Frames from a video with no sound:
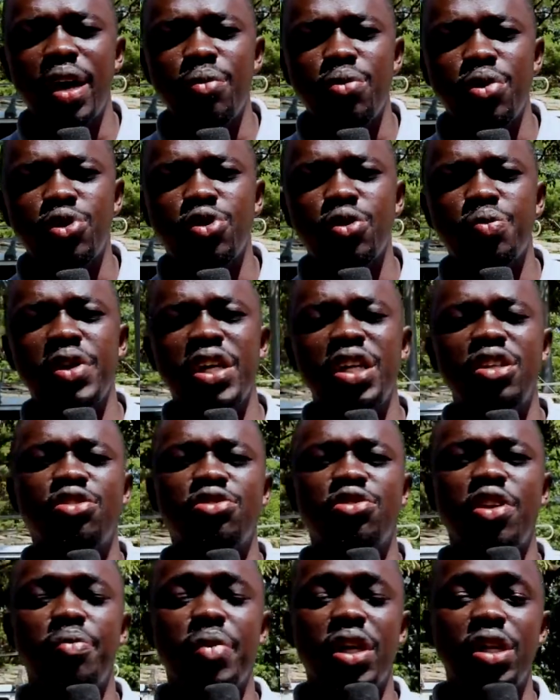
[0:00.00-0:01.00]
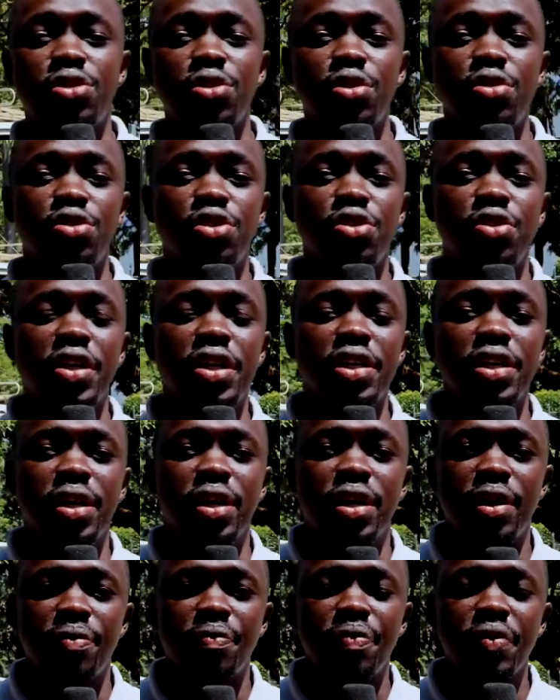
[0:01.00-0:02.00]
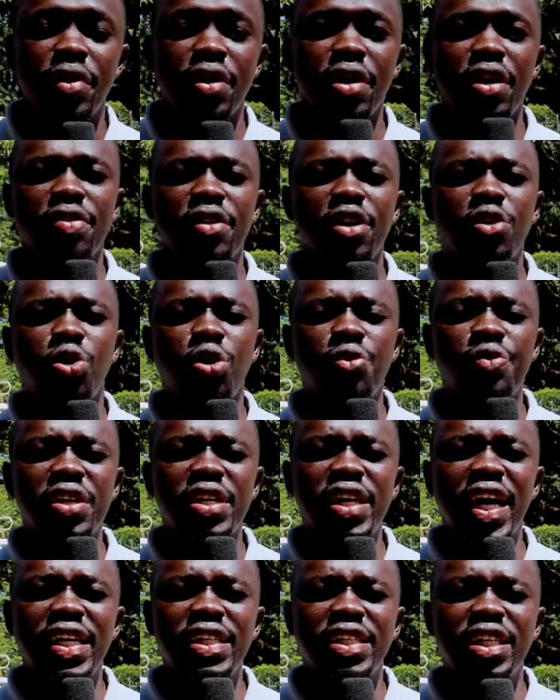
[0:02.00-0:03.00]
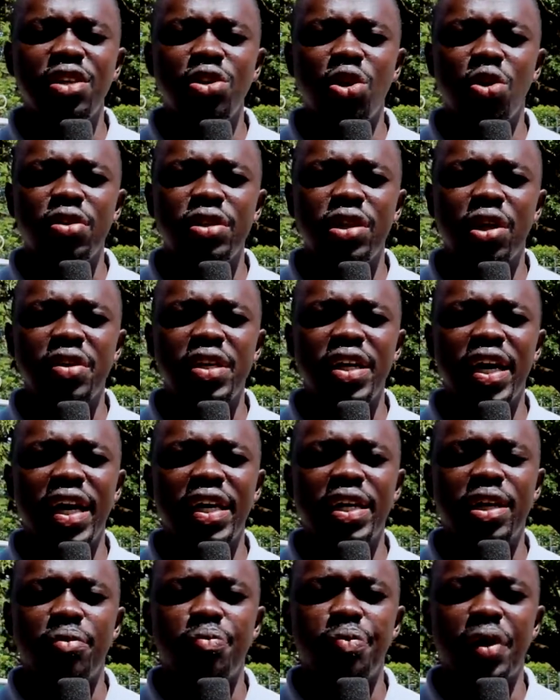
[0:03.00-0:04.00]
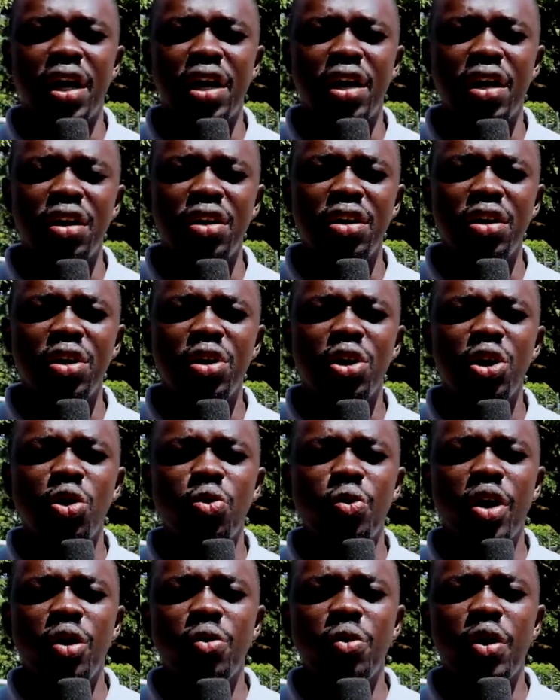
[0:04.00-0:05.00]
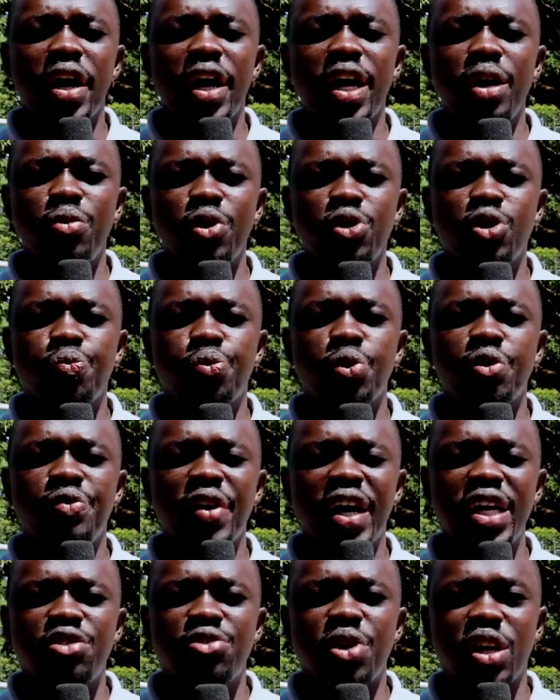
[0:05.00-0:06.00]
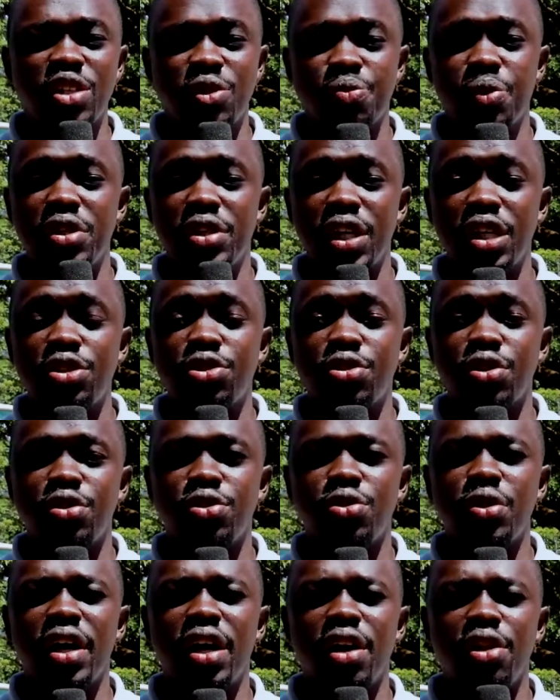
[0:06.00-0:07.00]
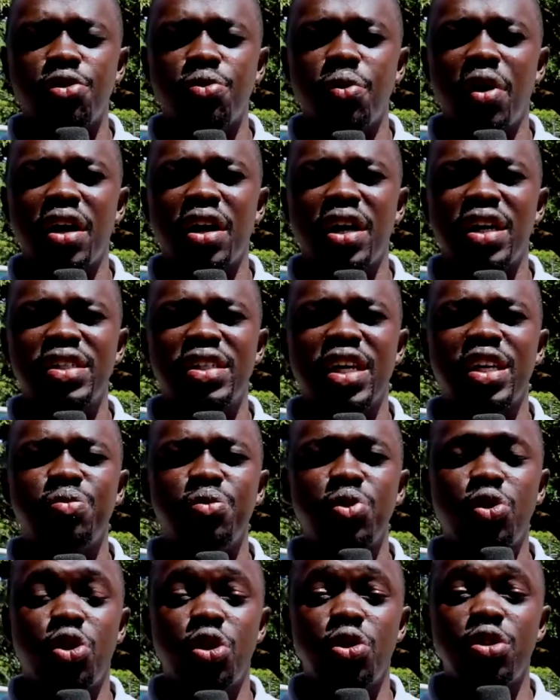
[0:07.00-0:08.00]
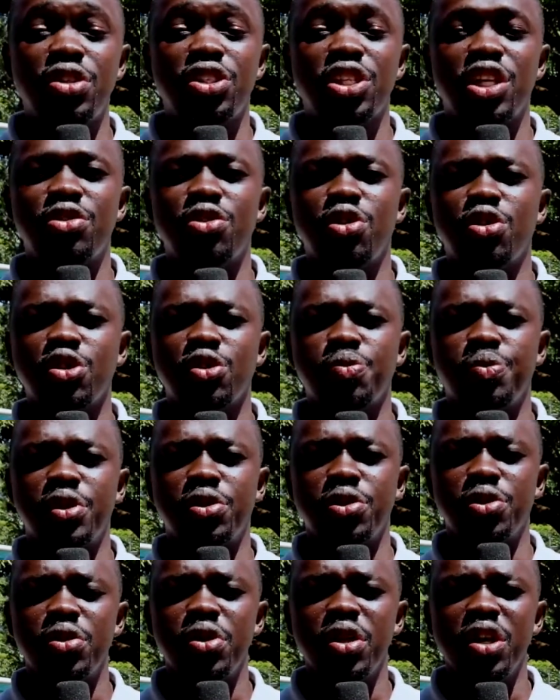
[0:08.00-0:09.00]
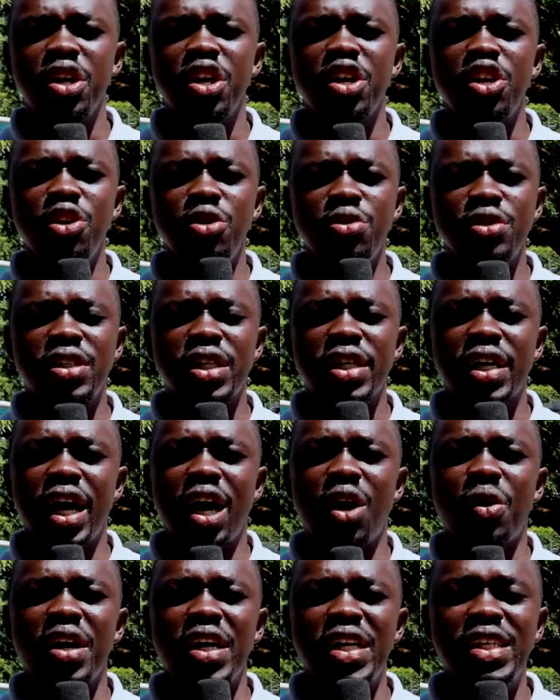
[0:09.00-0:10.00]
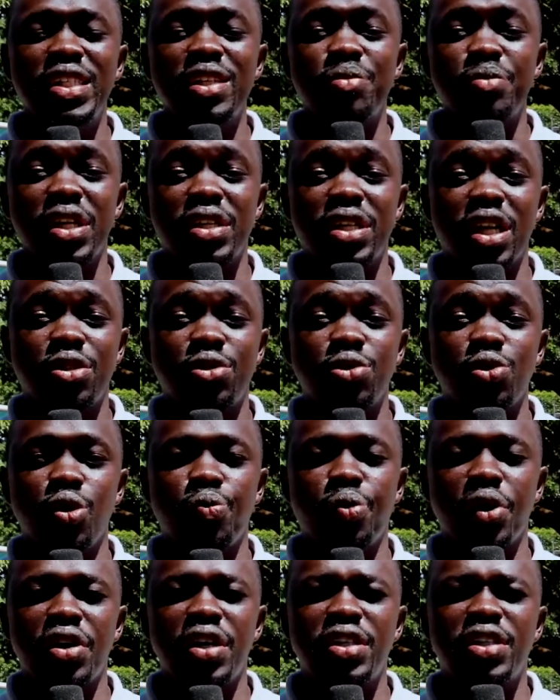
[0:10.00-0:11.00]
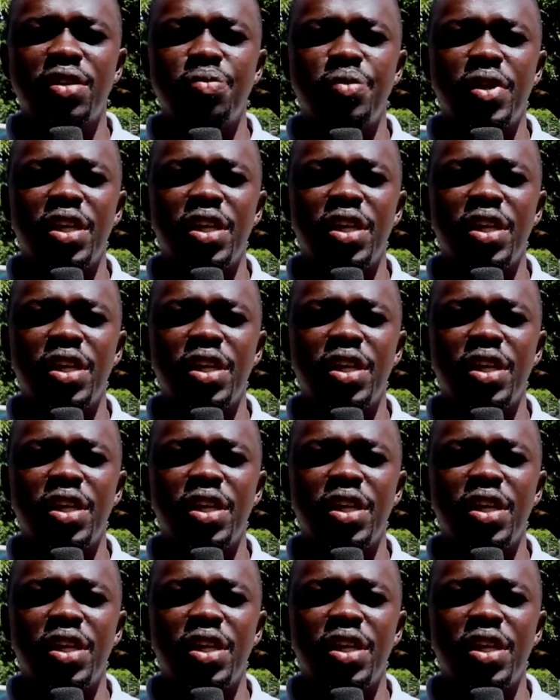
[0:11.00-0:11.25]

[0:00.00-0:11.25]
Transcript: able to be instrumental during the COVID-19 lockdown here in Kampala, where we were able to provide transportation to health workers at Mukono General Hospital using our Easy Matatu operated